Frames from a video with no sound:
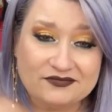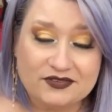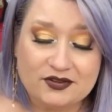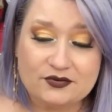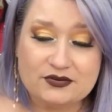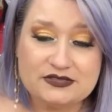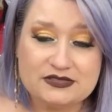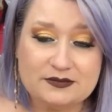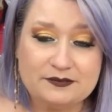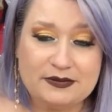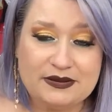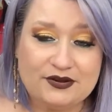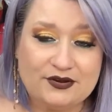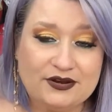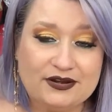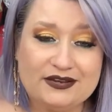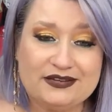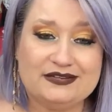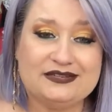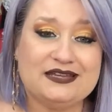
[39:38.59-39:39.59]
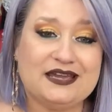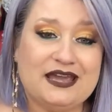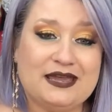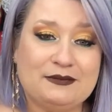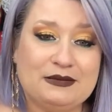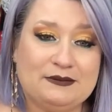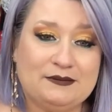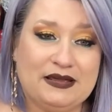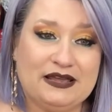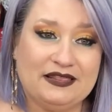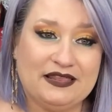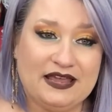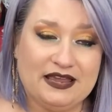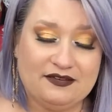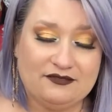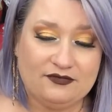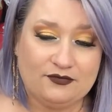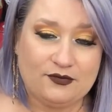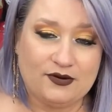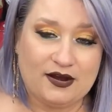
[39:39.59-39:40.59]
There was a period in time in my
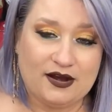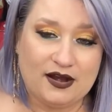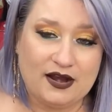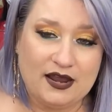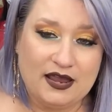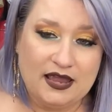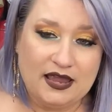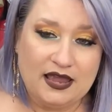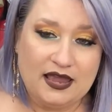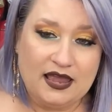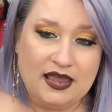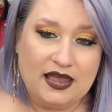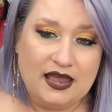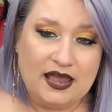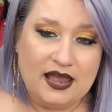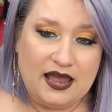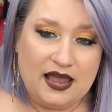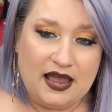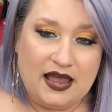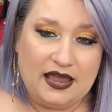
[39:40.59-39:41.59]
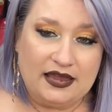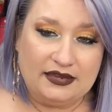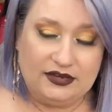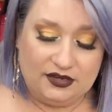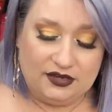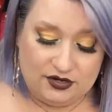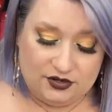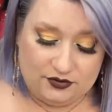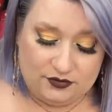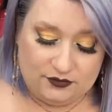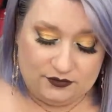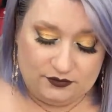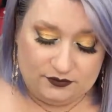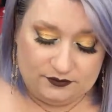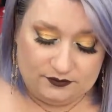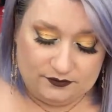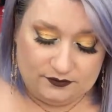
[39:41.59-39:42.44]
life where, you know,